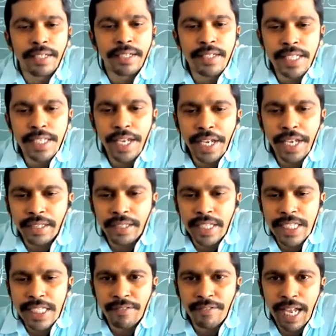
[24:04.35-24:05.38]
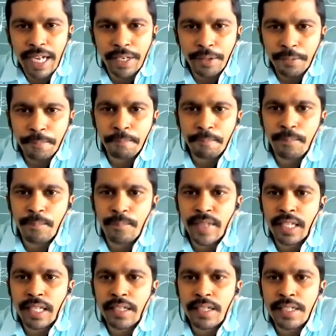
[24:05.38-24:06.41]
See here, this is the value.
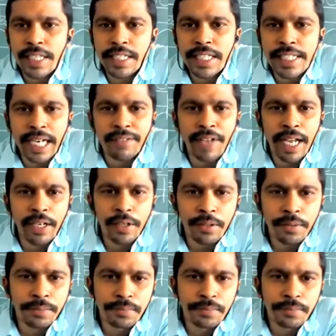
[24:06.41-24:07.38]
See the second value.